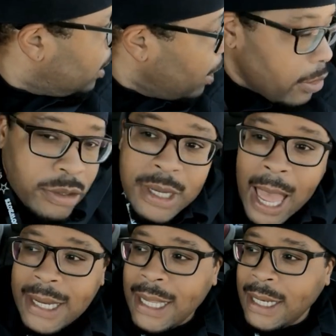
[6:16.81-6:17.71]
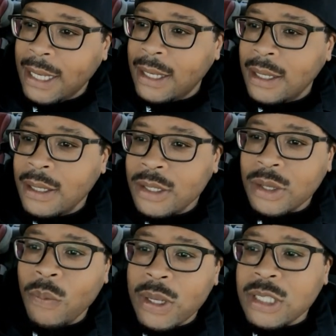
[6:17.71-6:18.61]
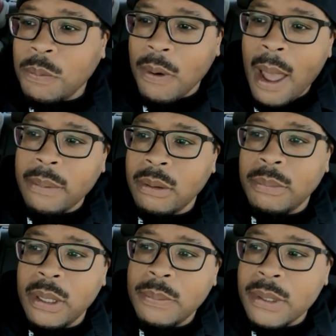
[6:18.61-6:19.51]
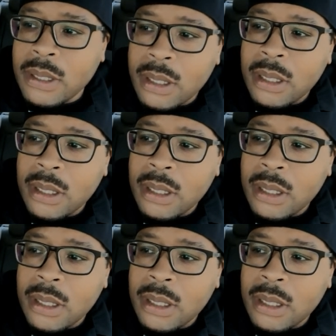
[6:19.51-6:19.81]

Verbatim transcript: and there's not any. So what's the problem, Hampton?